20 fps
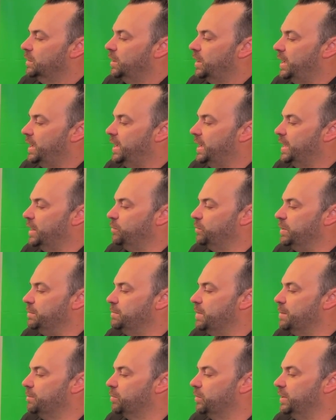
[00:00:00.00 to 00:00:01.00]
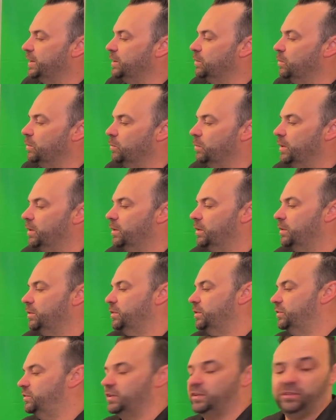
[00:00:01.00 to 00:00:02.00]
and remembering where
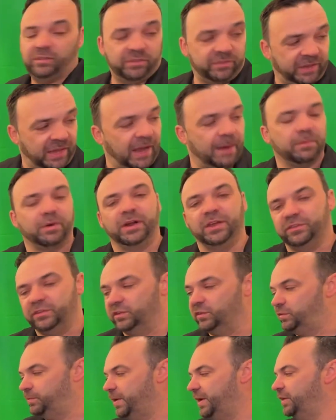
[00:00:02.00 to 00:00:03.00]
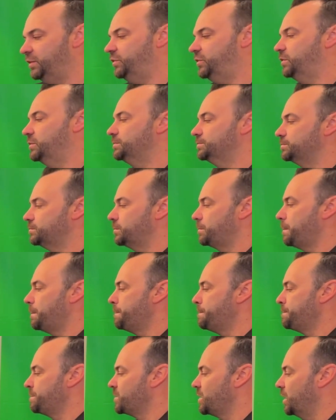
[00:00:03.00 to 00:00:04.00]
the camera is in space.
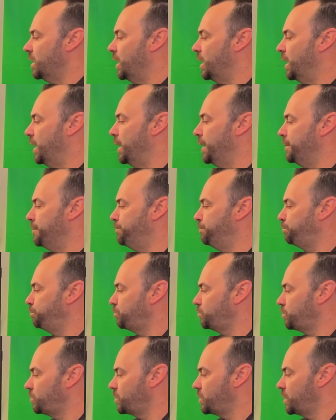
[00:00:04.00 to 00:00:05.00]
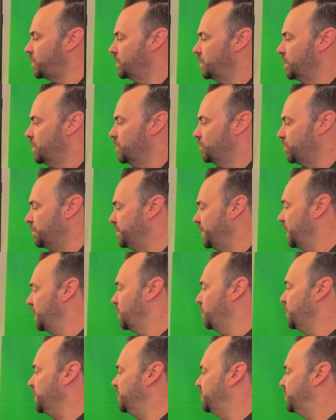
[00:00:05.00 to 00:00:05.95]
From there, we